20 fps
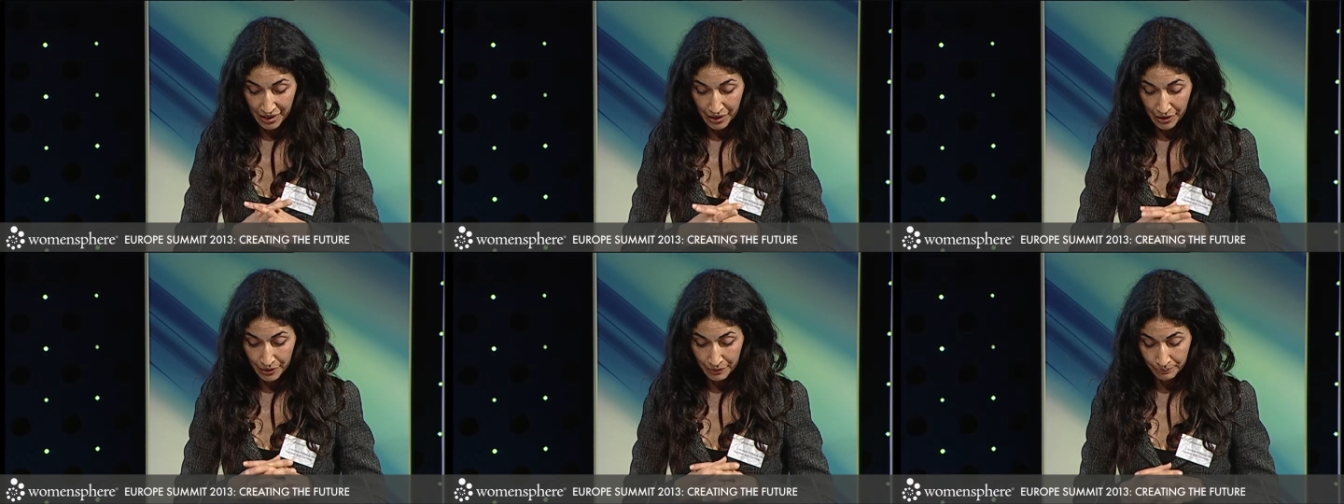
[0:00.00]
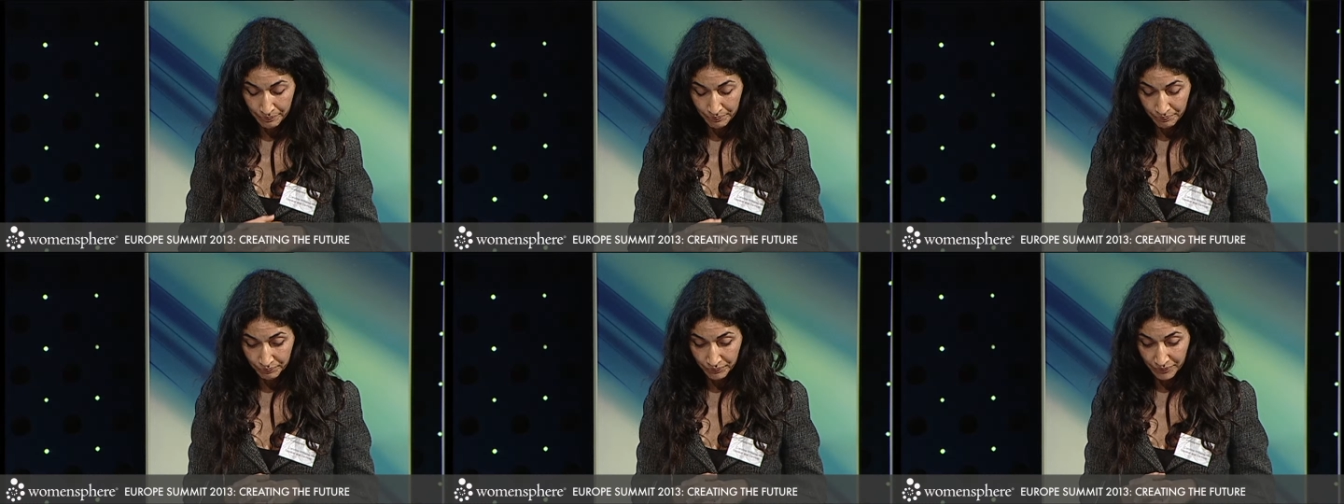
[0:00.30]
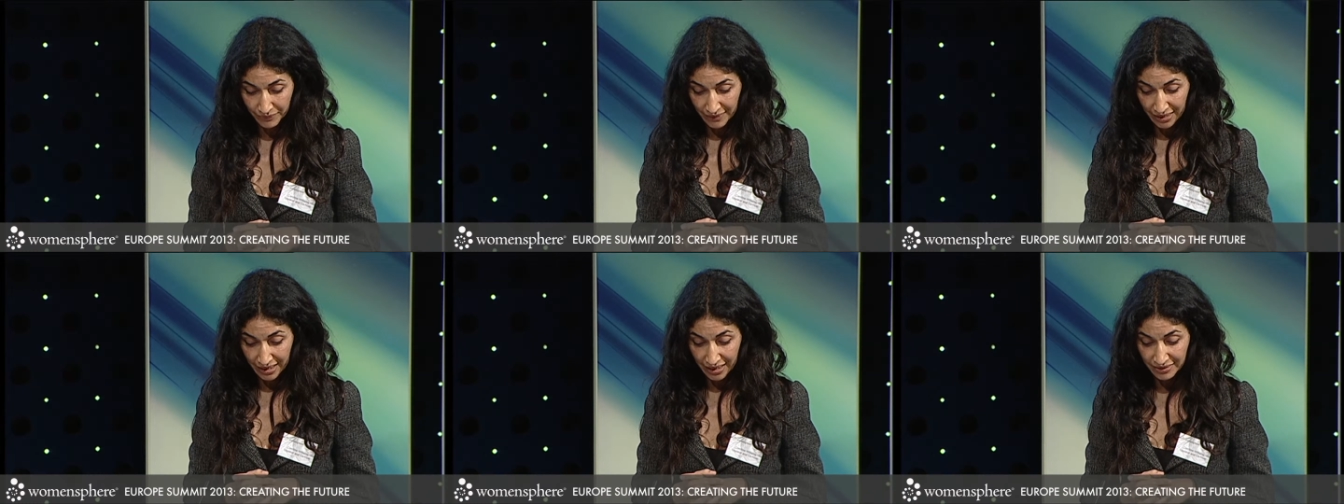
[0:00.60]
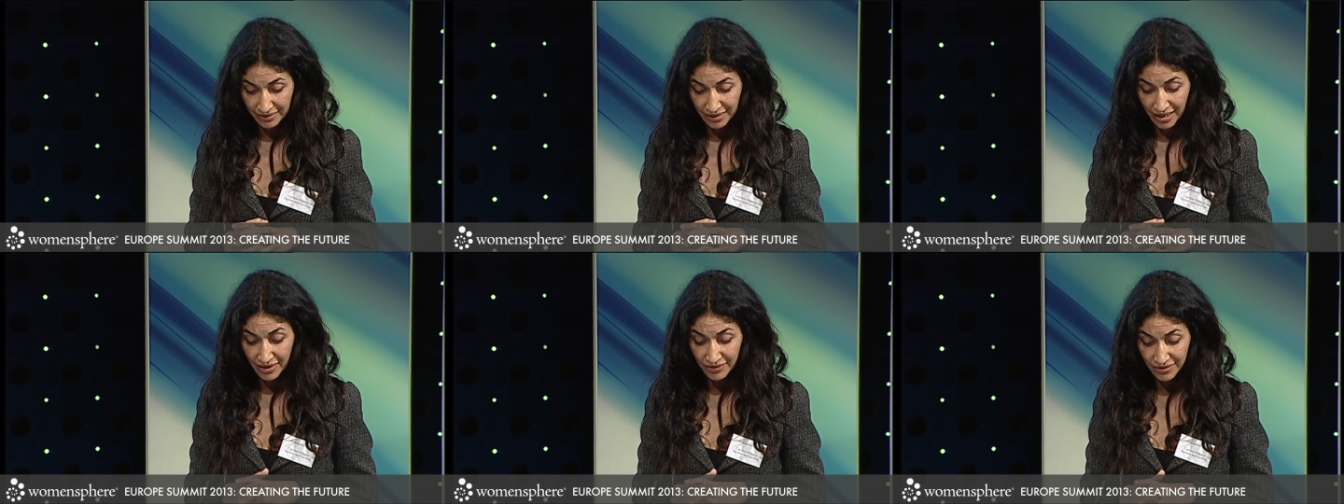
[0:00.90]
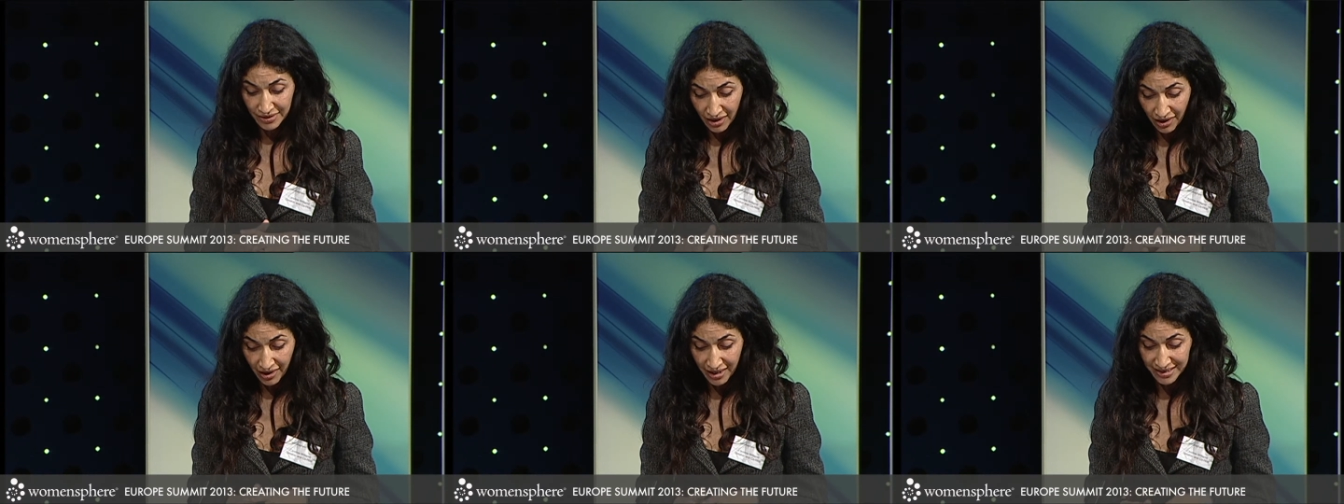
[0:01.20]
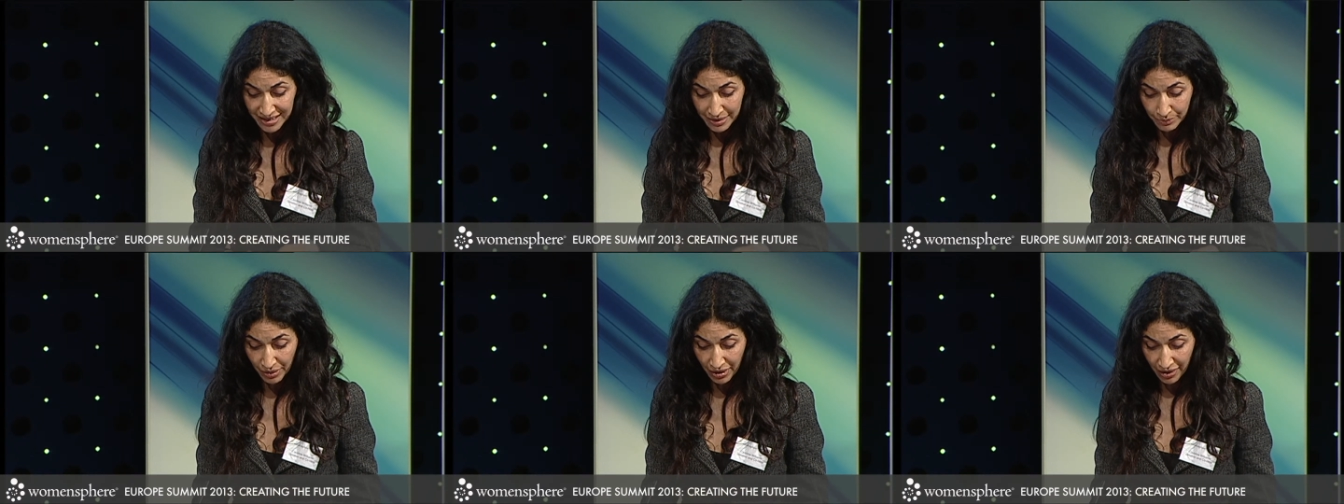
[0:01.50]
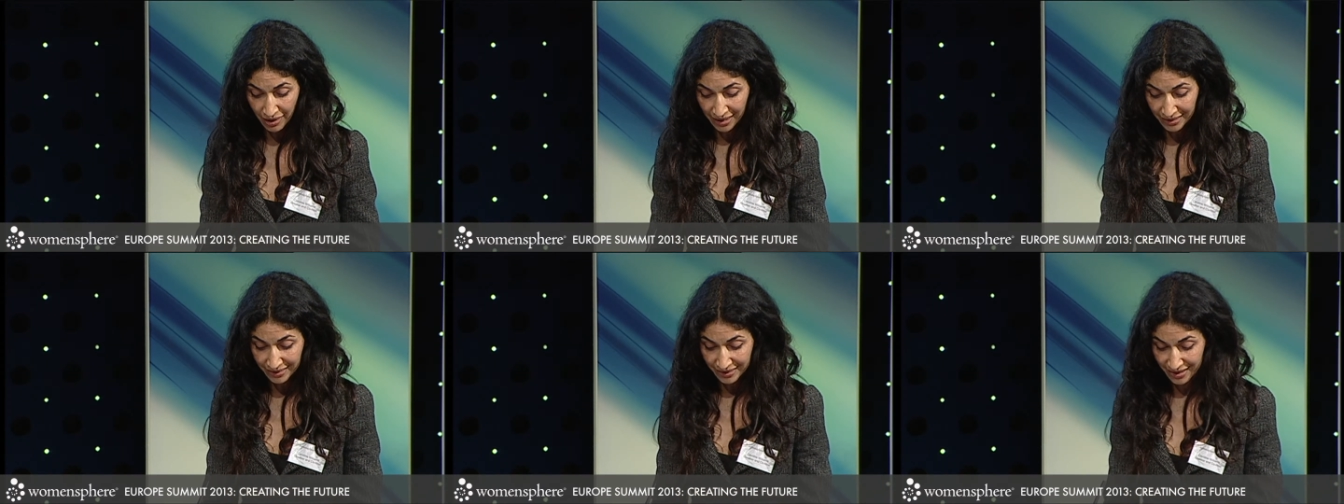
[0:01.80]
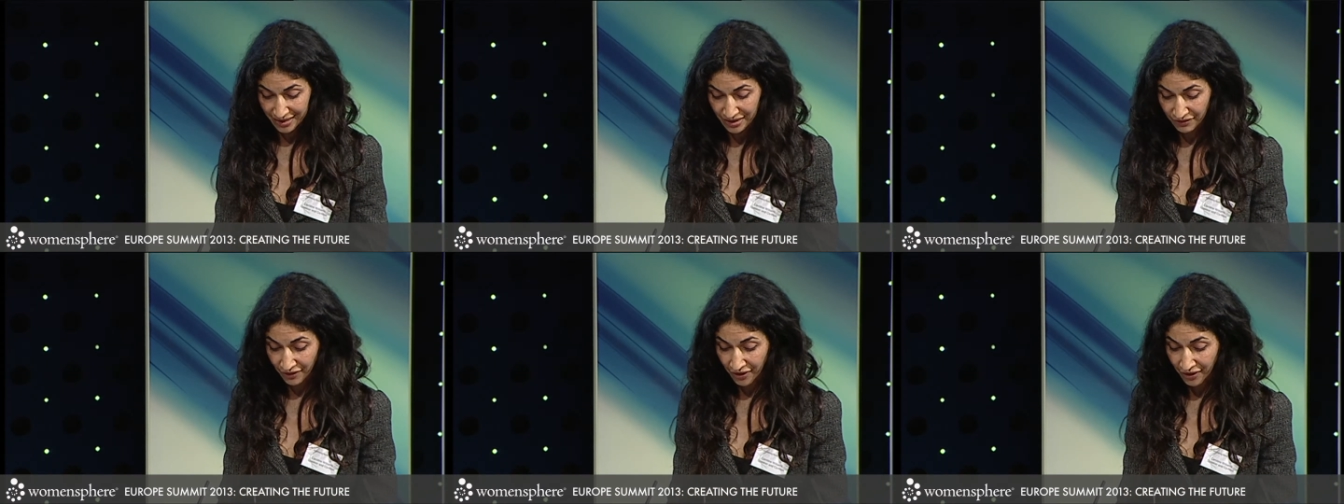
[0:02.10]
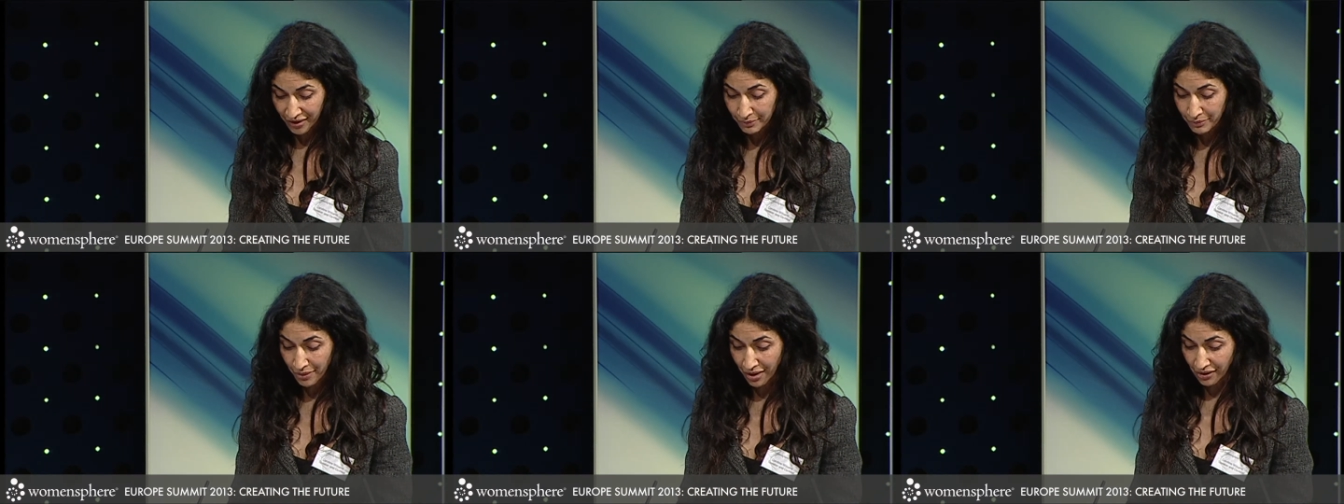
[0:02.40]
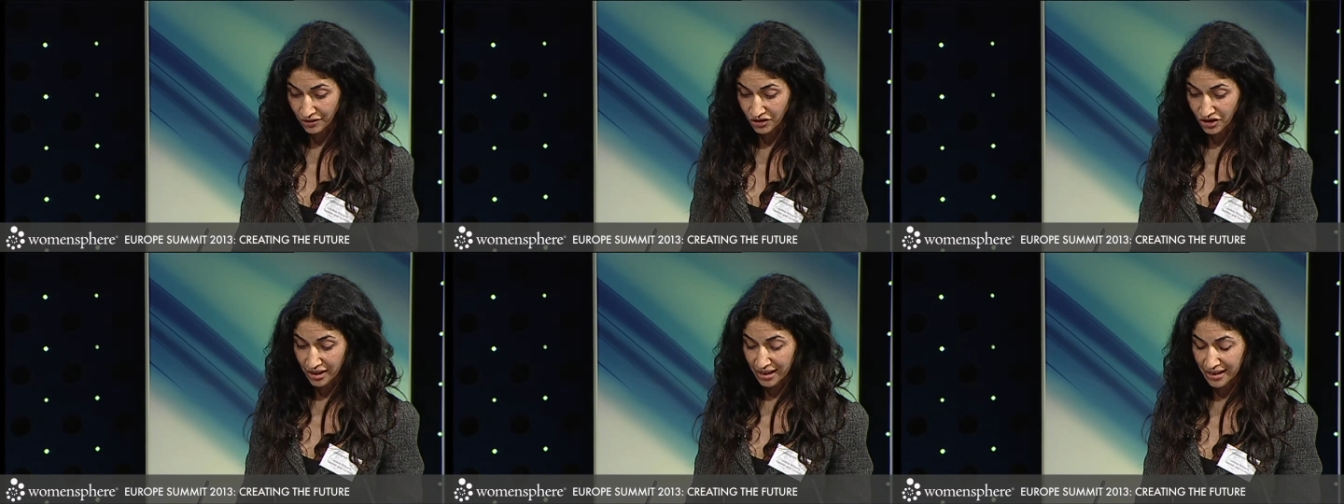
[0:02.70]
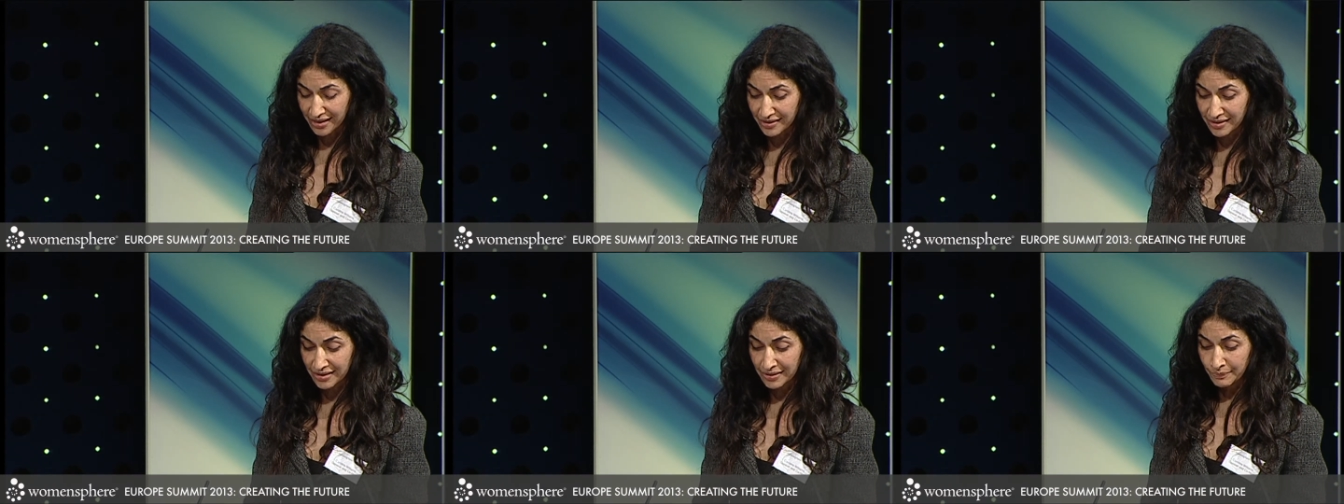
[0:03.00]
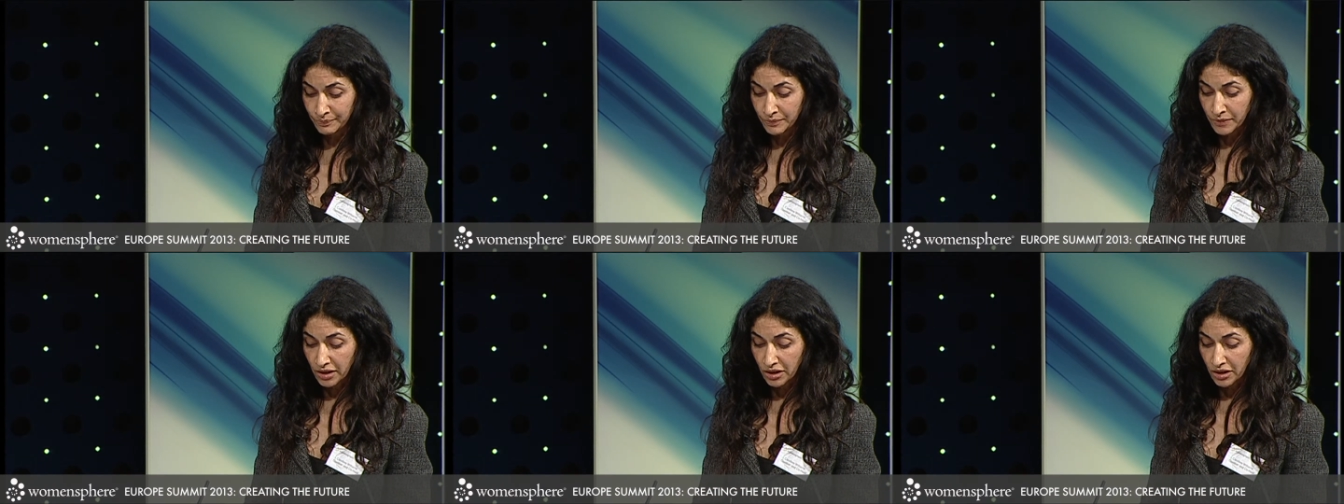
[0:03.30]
And the idea behind this very much is